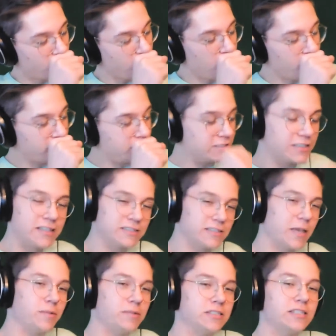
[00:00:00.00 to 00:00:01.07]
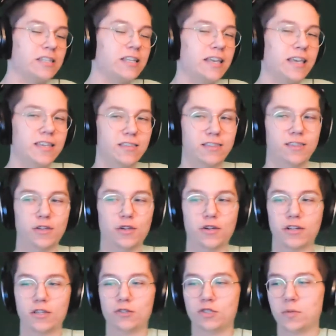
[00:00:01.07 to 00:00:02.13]
his name is CDN the Third. He
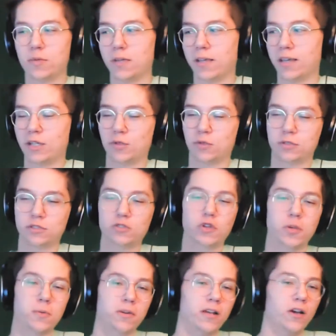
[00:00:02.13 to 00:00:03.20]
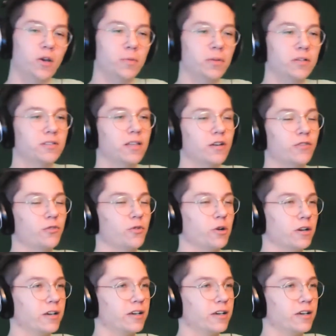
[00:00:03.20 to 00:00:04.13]
used to be an H1 streamer. Now he plays a lot of Fortnite.